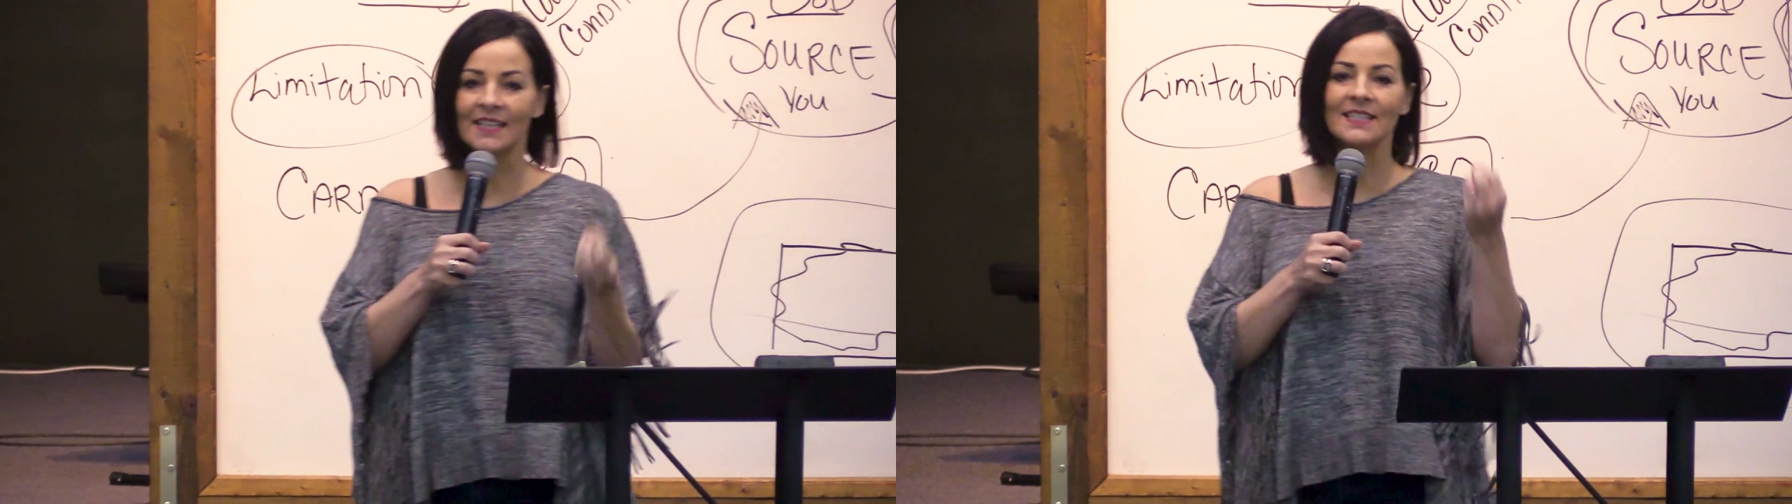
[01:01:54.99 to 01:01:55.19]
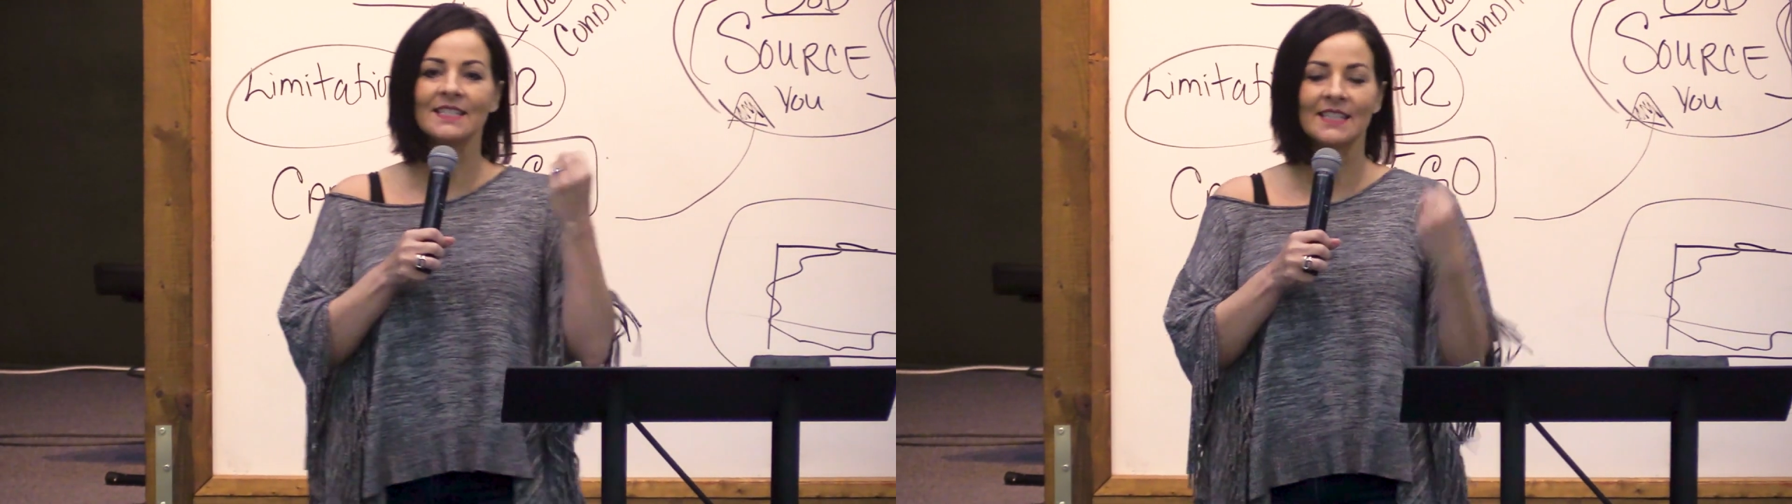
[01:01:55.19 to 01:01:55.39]

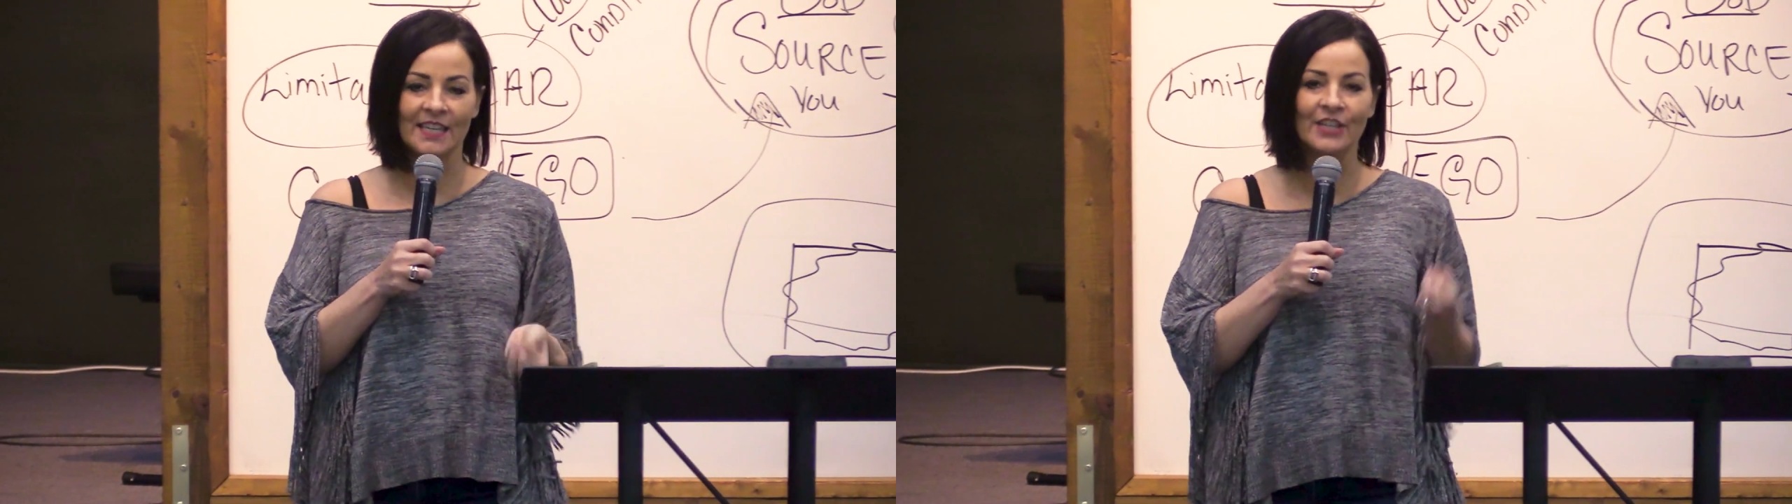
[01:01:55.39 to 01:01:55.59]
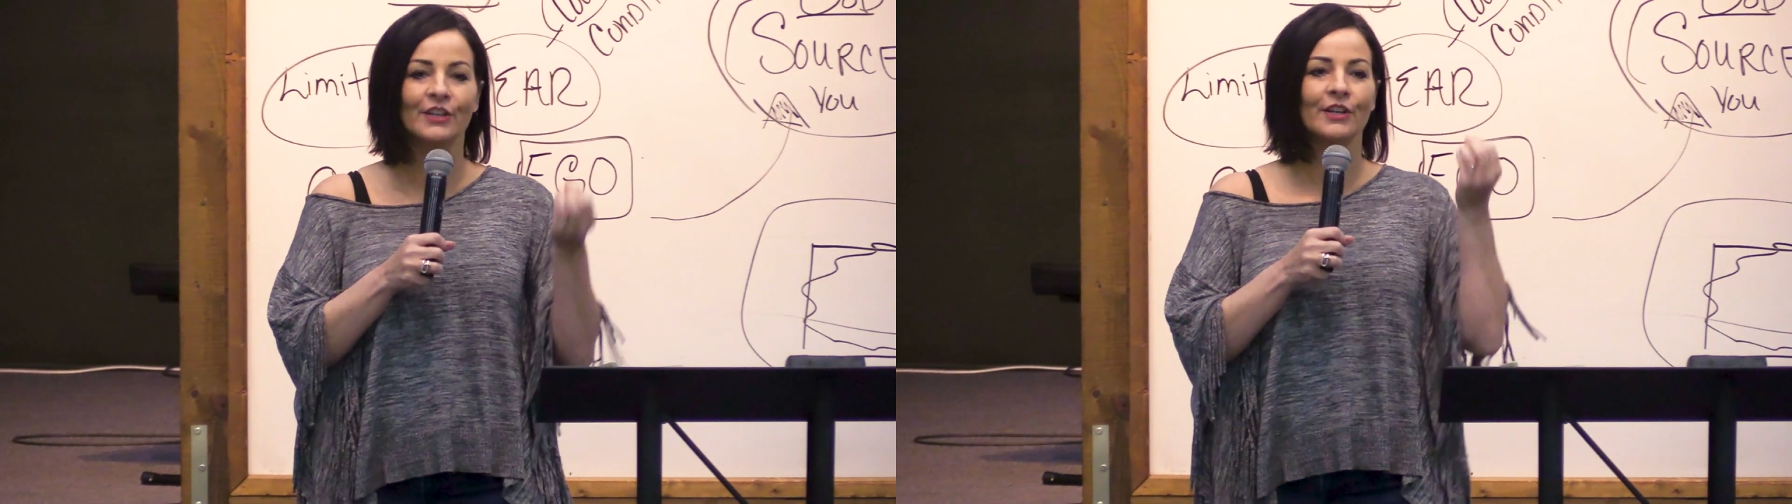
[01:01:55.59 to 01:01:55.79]
is
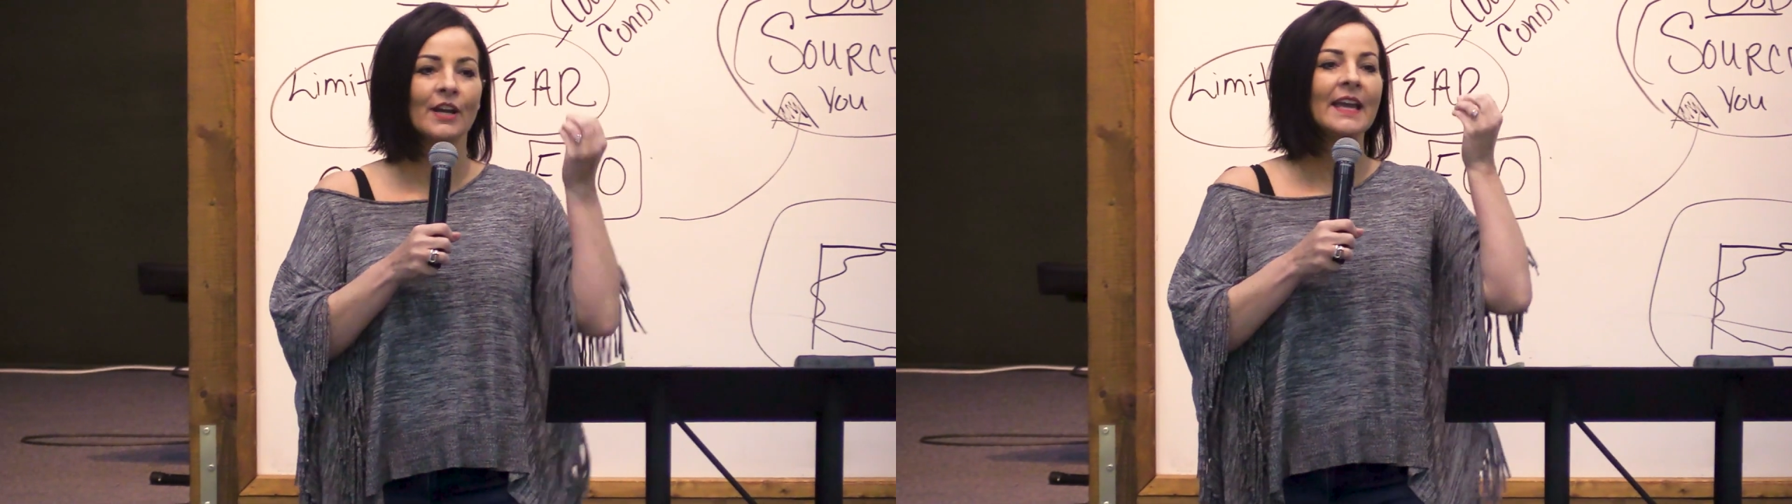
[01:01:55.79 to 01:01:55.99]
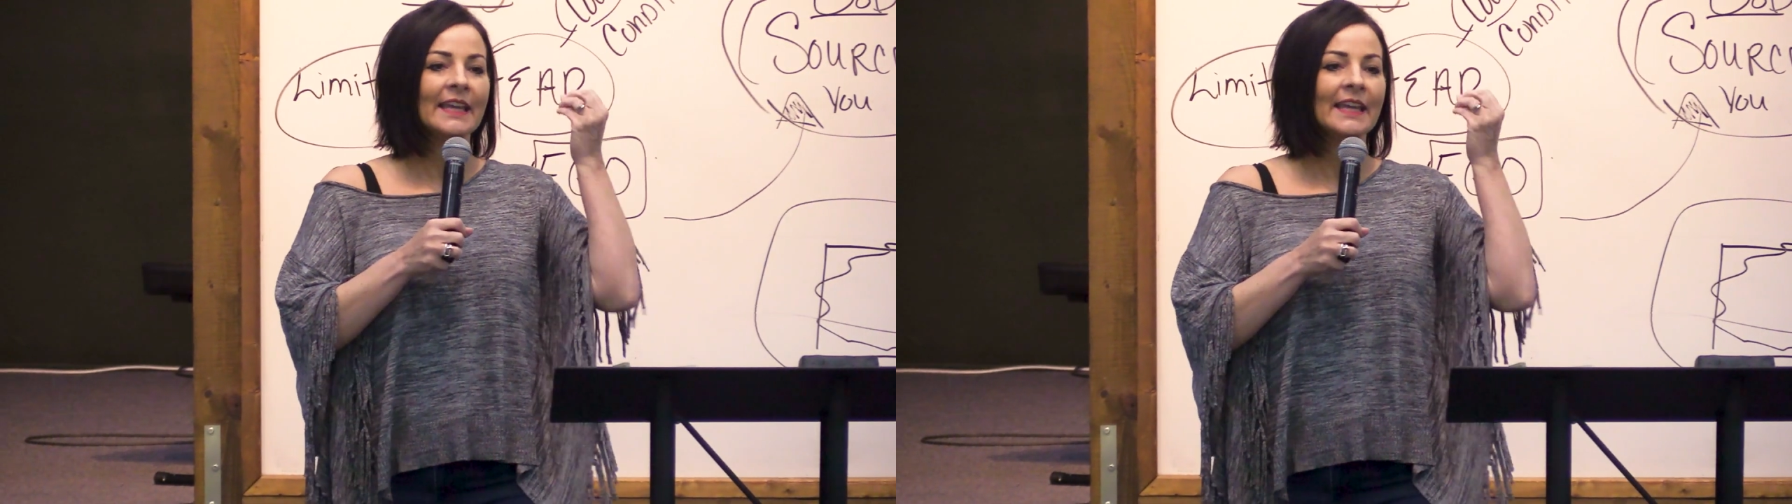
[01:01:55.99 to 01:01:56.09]
here,